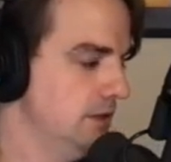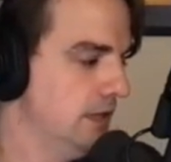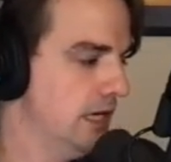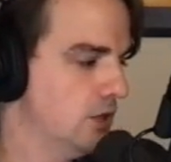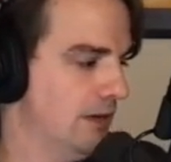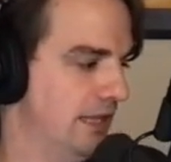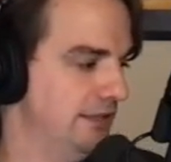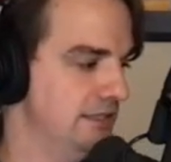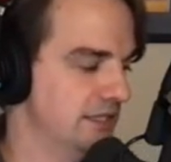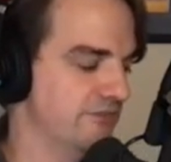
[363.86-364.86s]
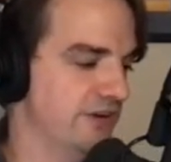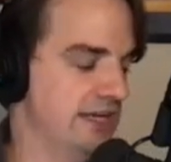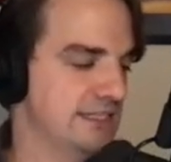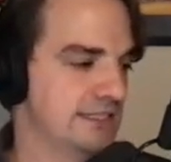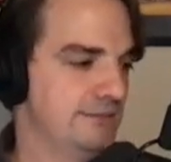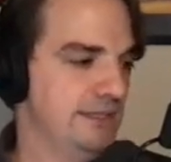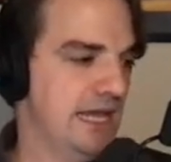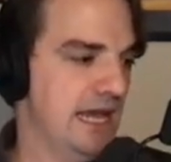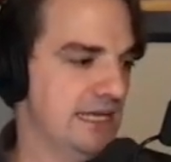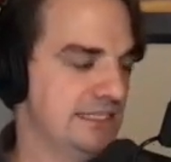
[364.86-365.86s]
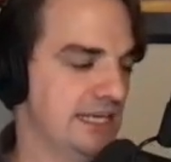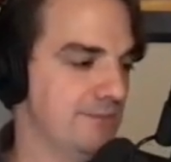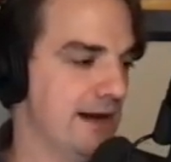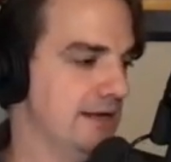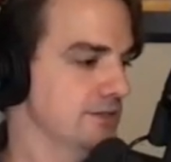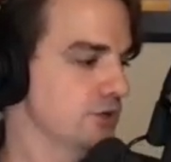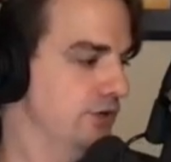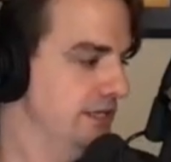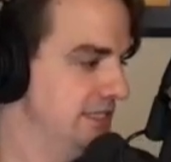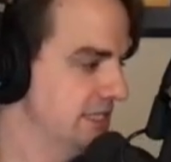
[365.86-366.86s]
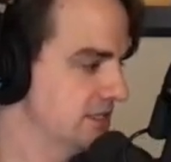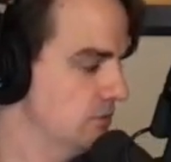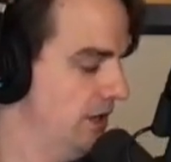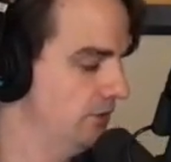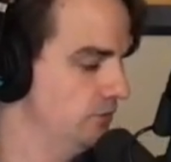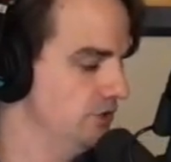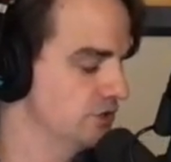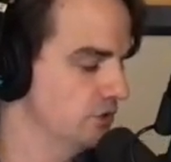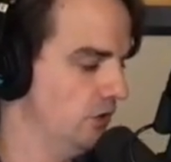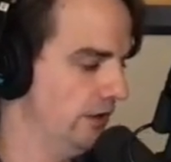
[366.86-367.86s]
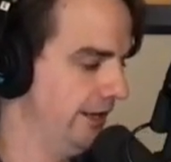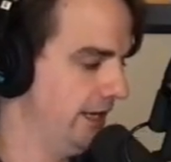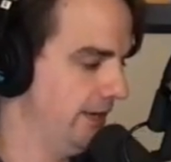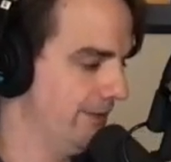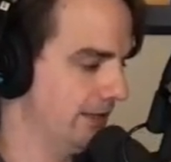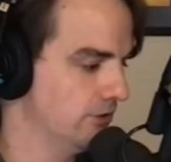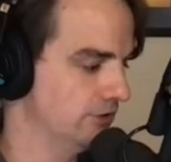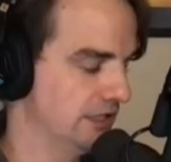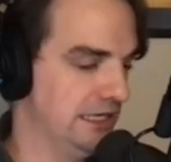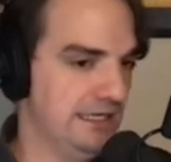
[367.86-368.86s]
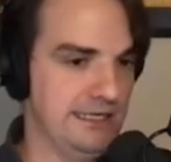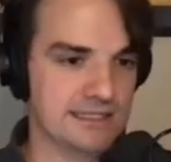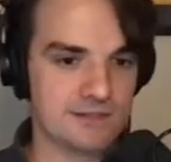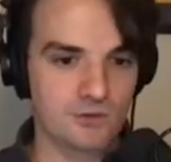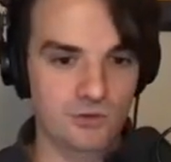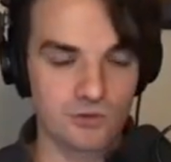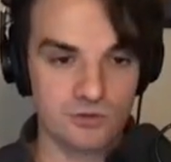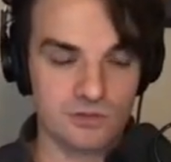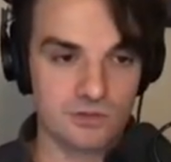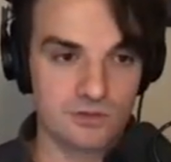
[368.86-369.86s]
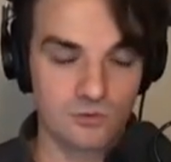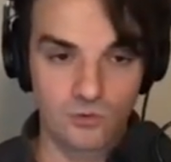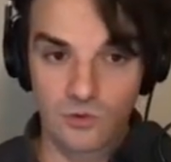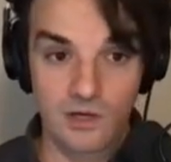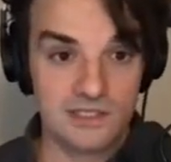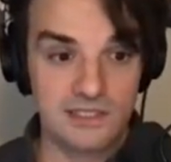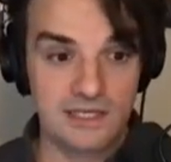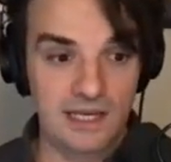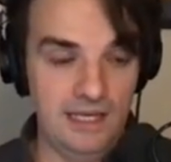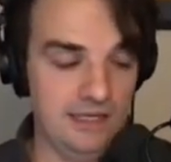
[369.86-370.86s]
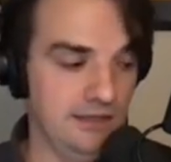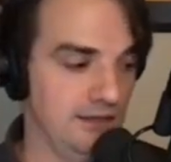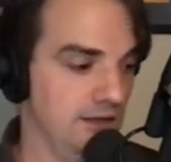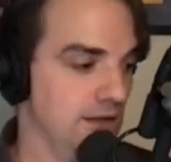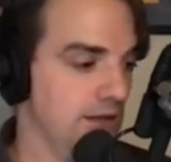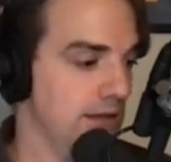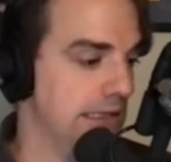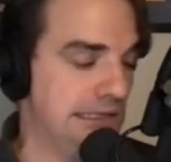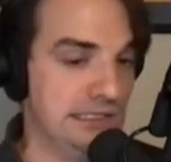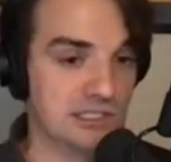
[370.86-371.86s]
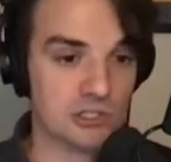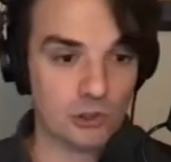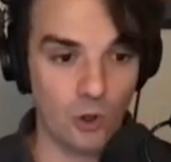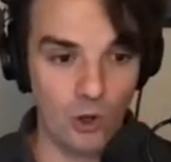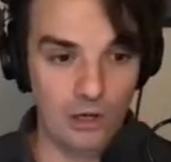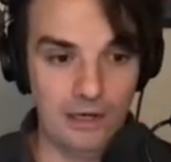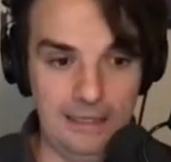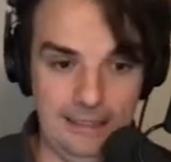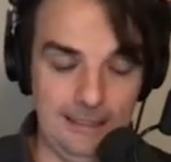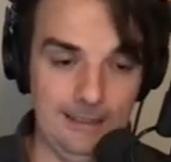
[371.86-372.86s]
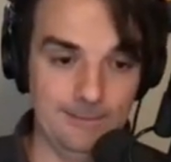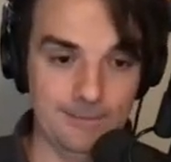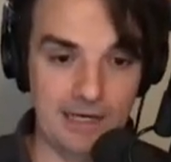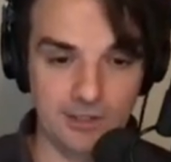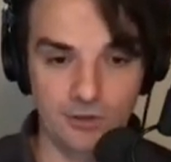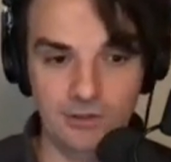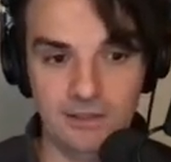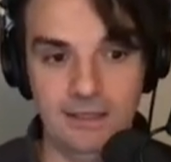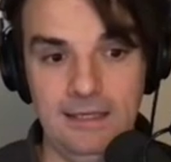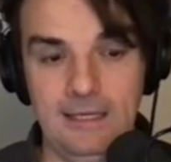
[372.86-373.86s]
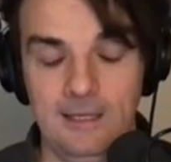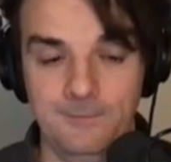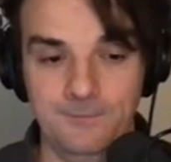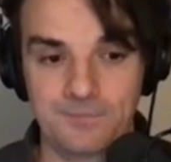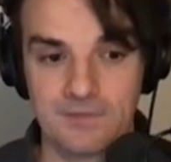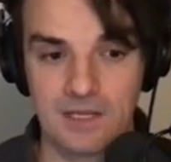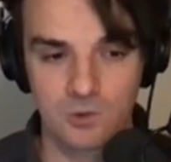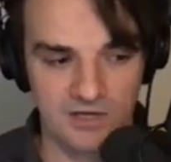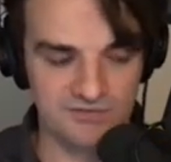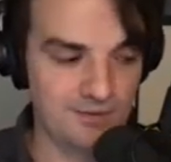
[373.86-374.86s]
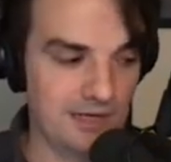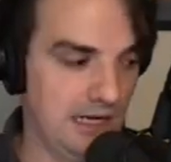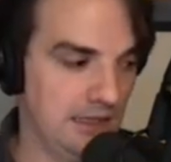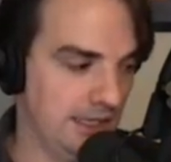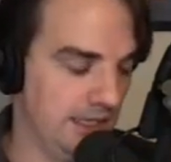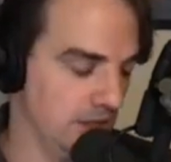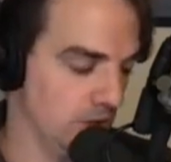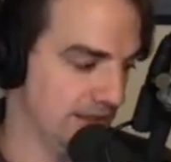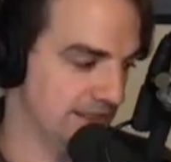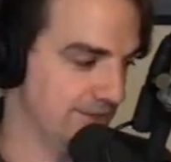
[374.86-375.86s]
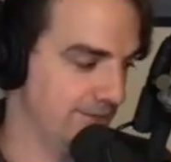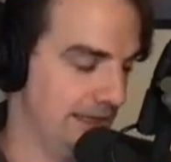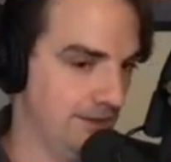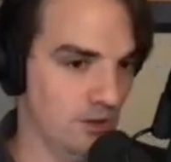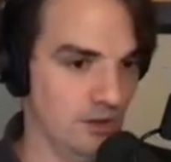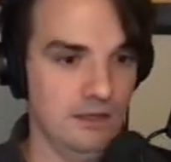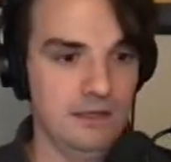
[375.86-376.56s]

a command line interface via S D K man. So the easiest way to install the Micronaut C L I is to use, to do S D K install uh, Micronaut. Um, and you have several uh, commands available.